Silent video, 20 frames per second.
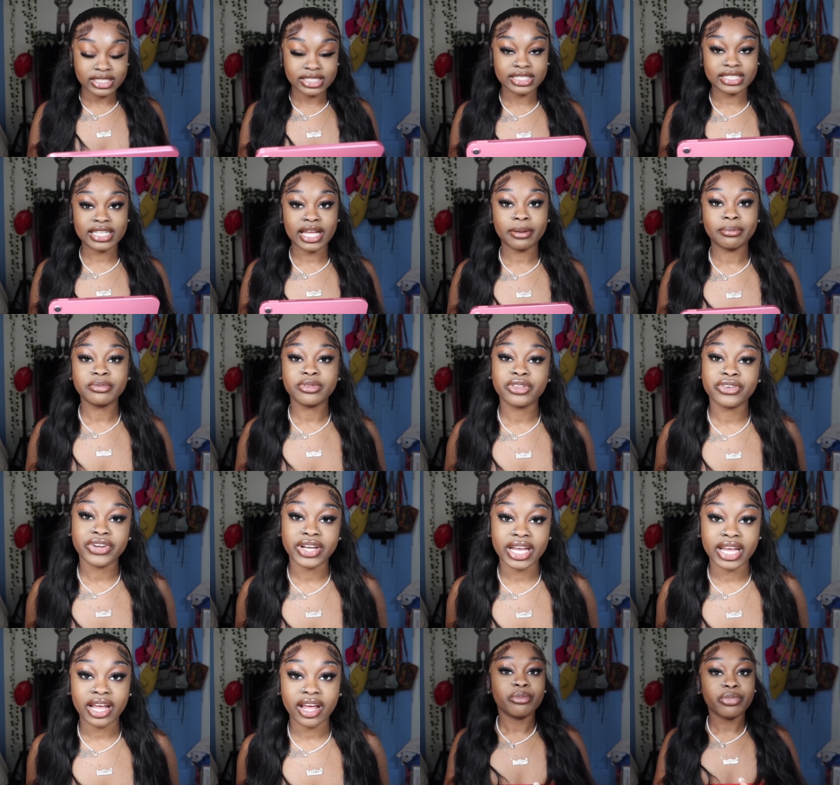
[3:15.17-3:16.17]
step
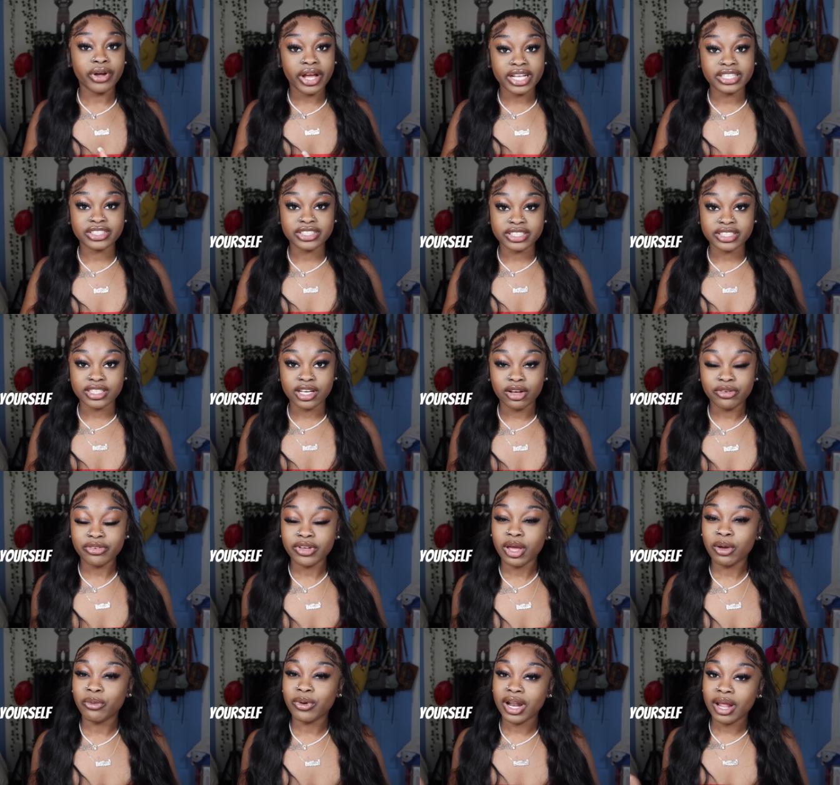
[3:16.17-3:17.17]
three brand yourself
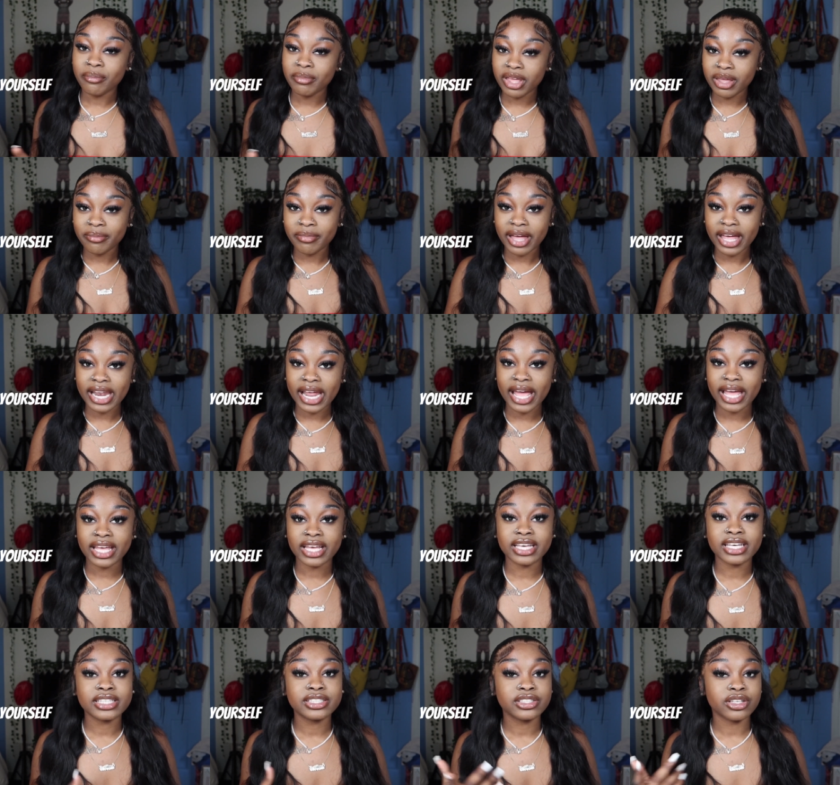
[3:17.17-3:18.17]
and what i mean by that
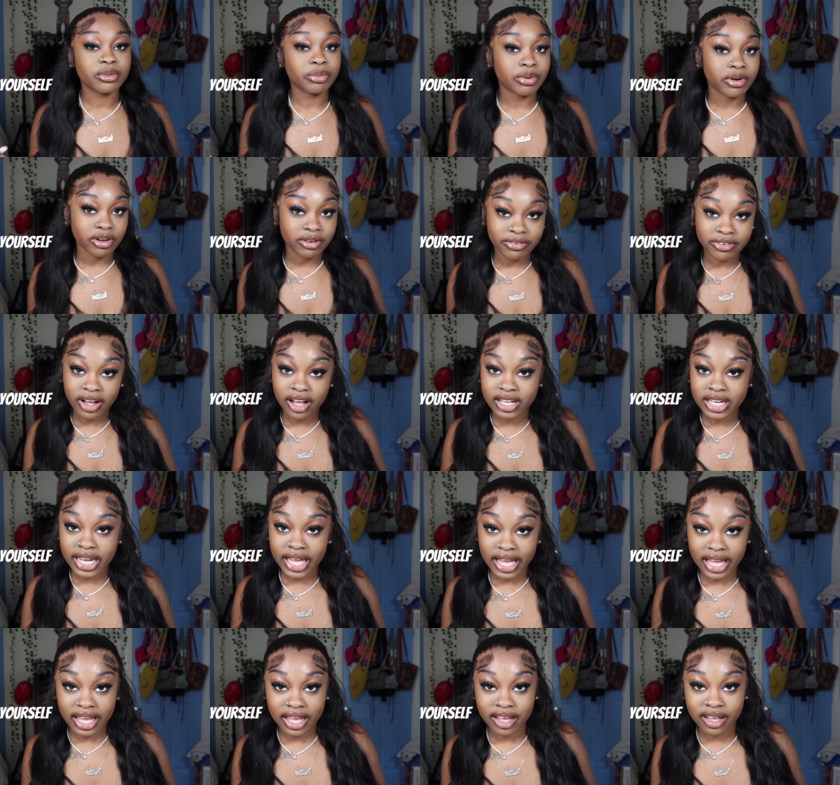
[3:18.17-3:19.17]
is your profile
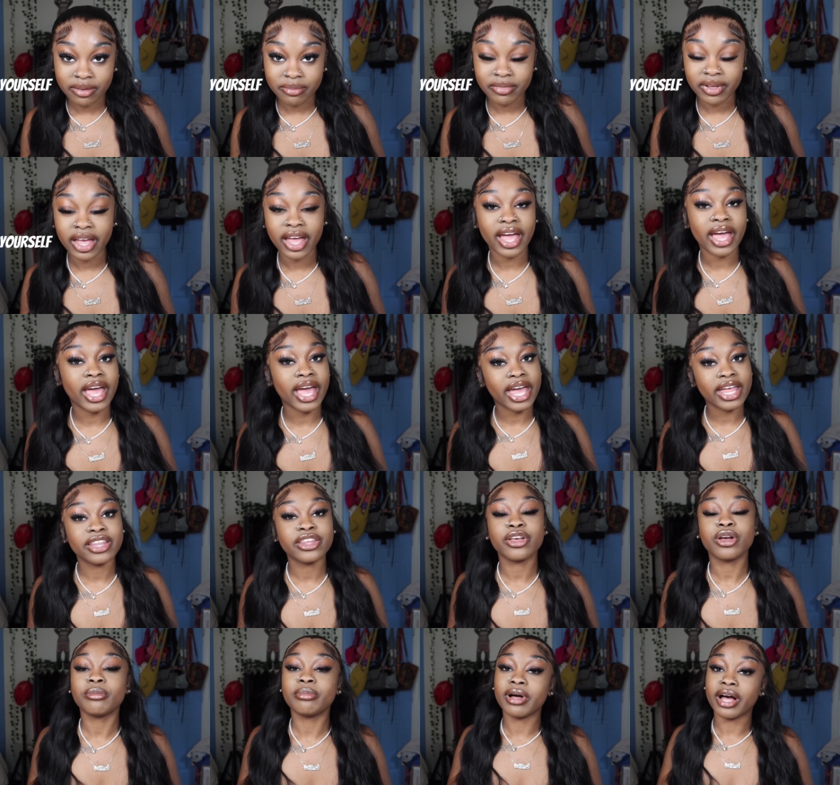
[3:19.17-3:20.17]
name
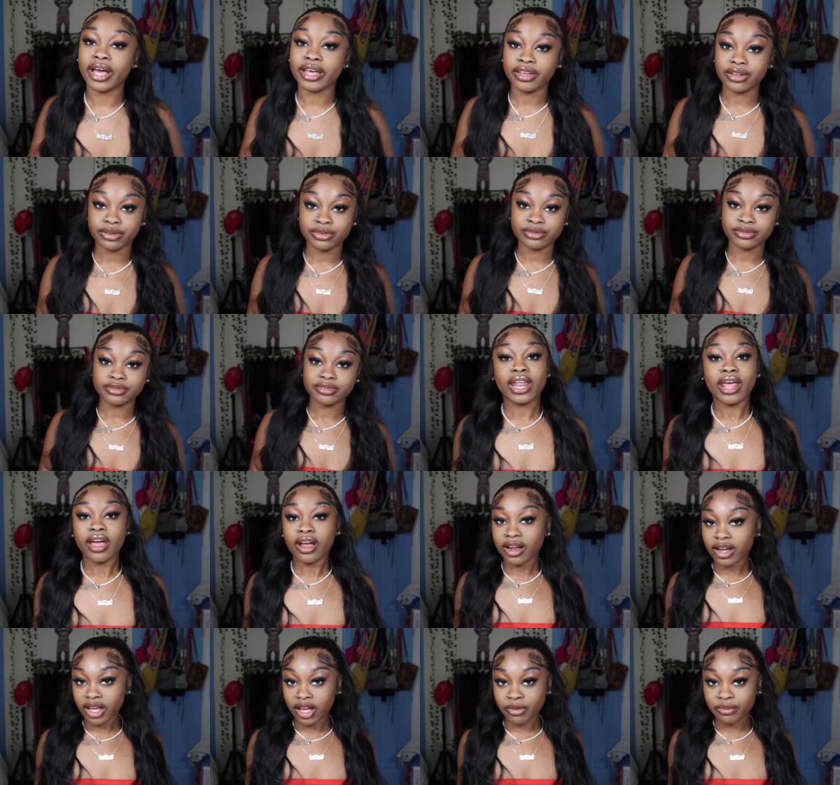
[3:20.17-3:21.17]
and your bio and
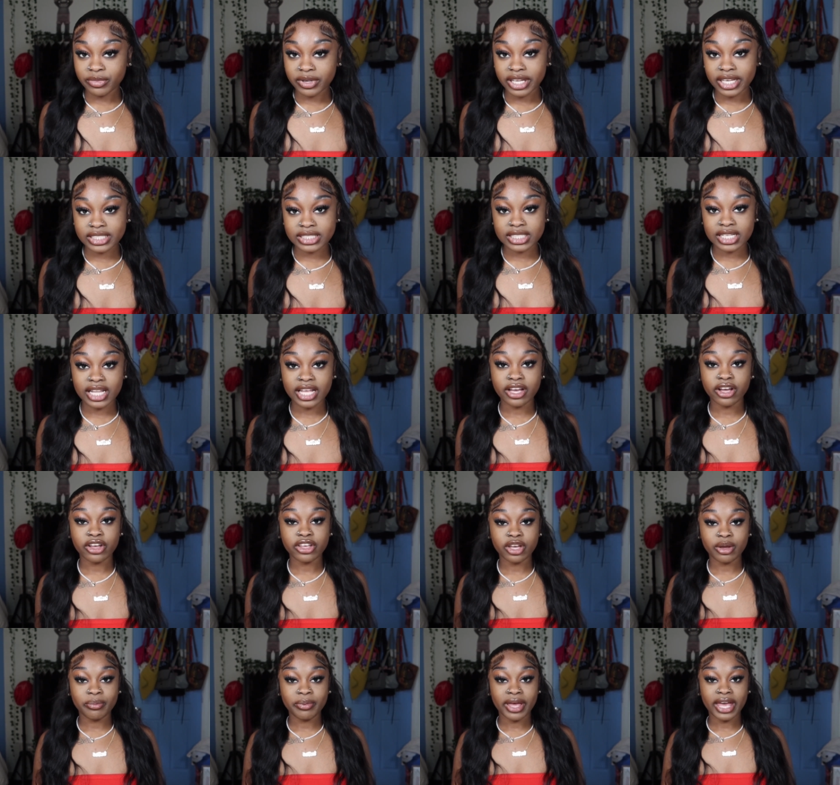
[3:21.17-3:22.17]
hair companies click on
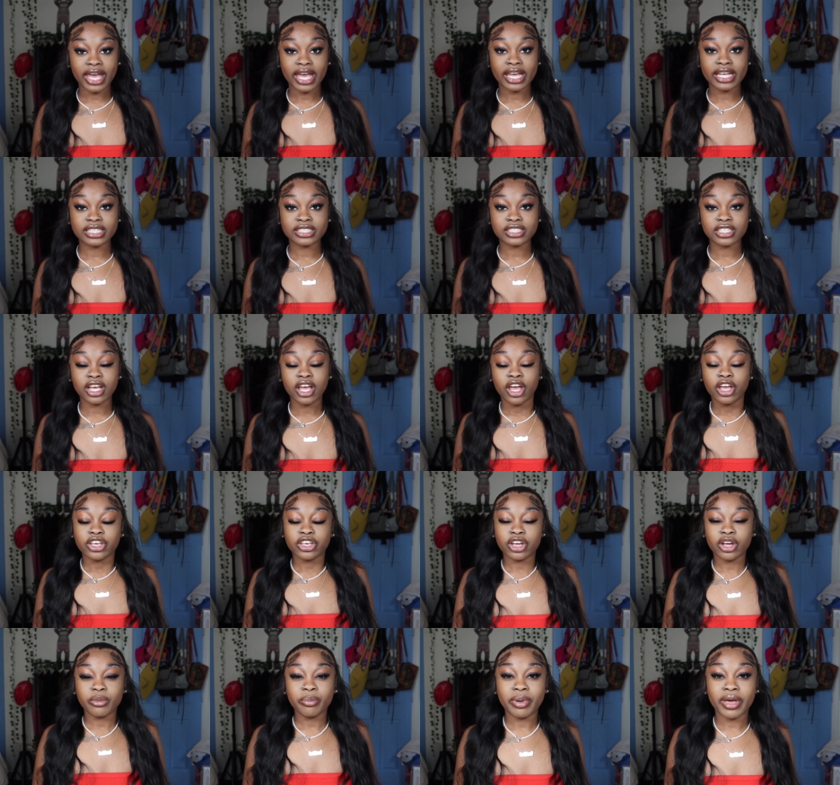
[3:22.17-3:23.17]
your page
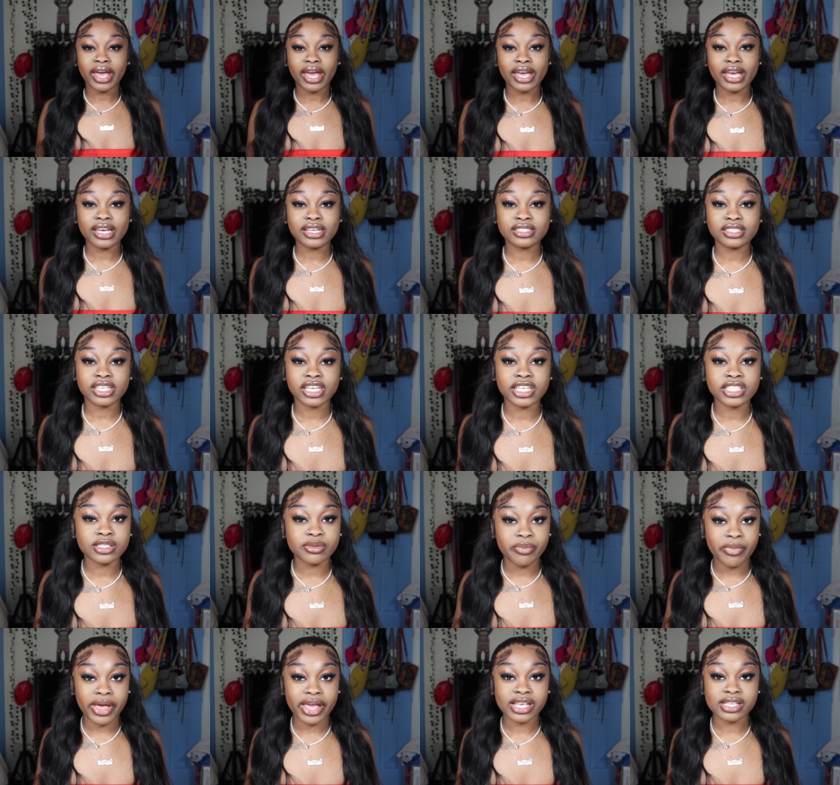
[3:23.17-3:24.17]
your page is
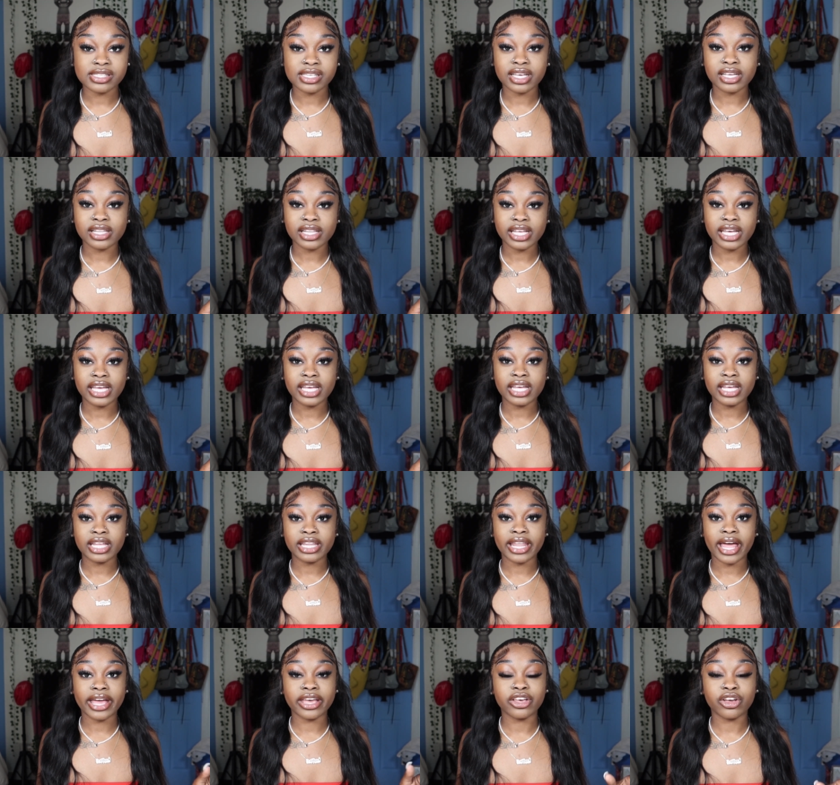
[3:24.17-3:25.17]
basically
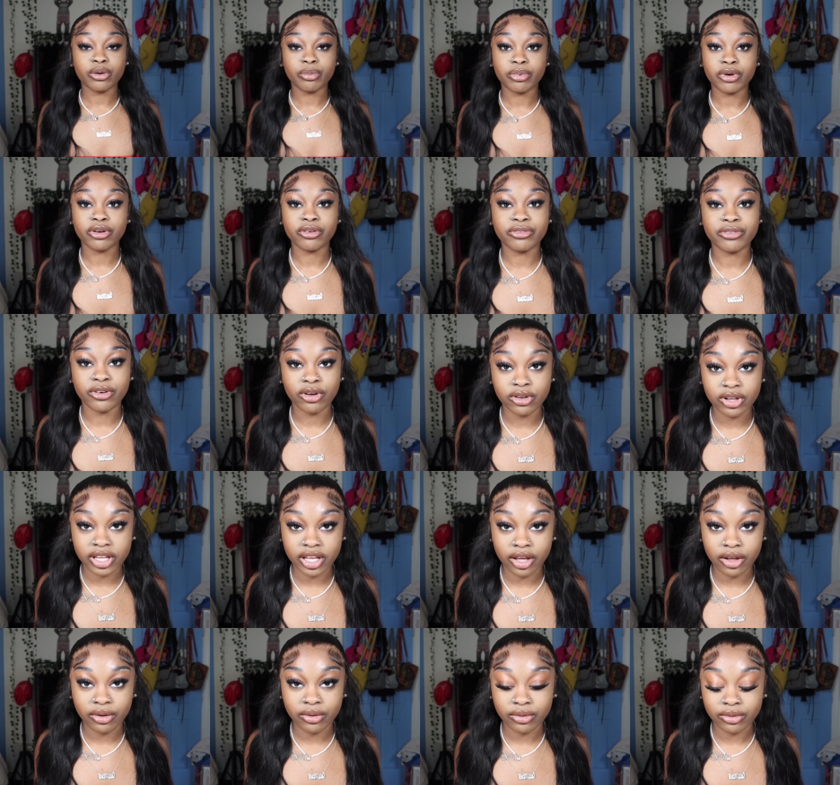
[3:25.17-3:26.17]
like your
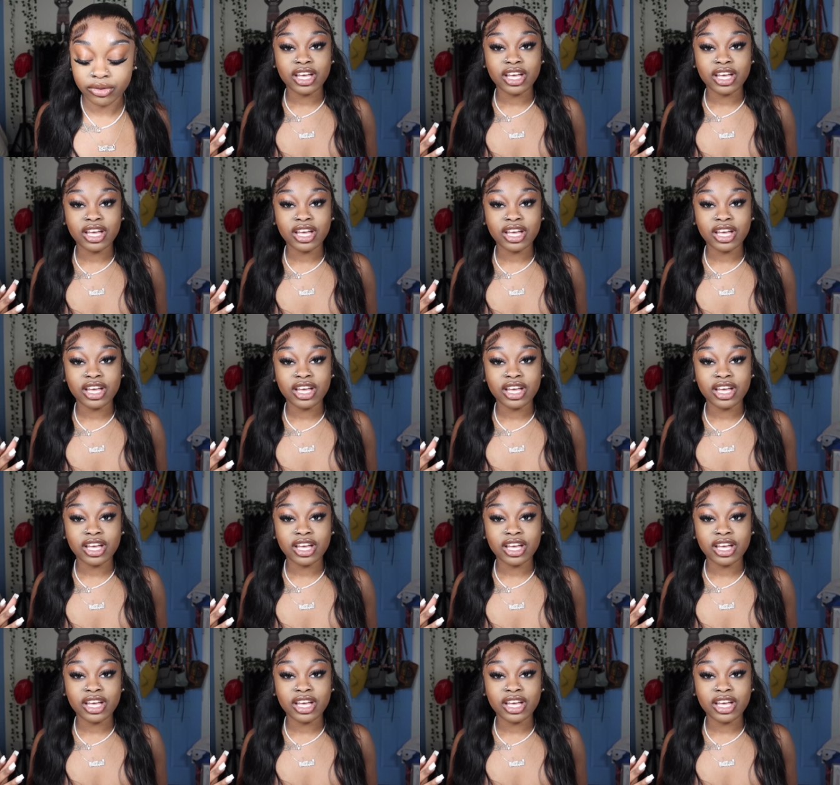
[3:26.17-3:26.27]
portfolio